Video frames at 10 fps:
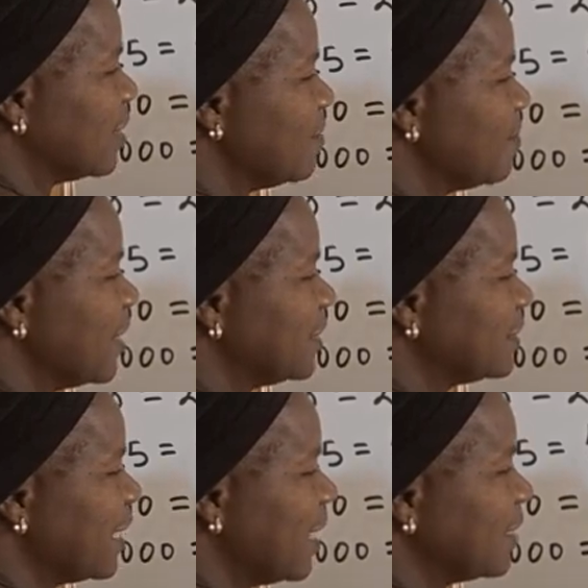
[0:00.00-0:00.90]
in
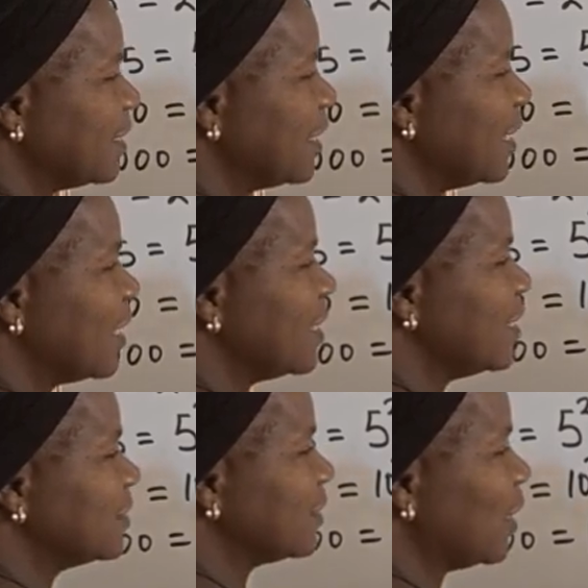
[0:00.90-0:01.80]
base 10
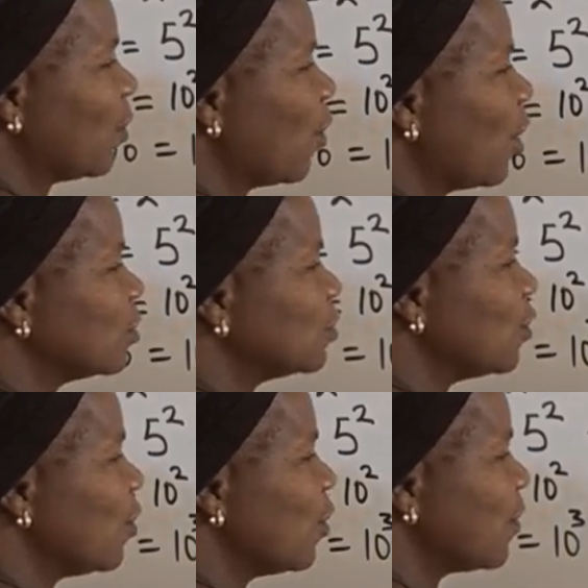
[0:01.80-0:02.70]
is equal
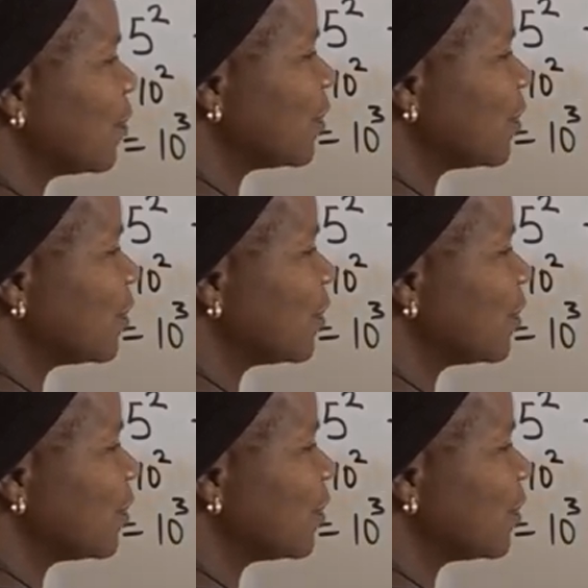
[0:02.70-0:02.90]
to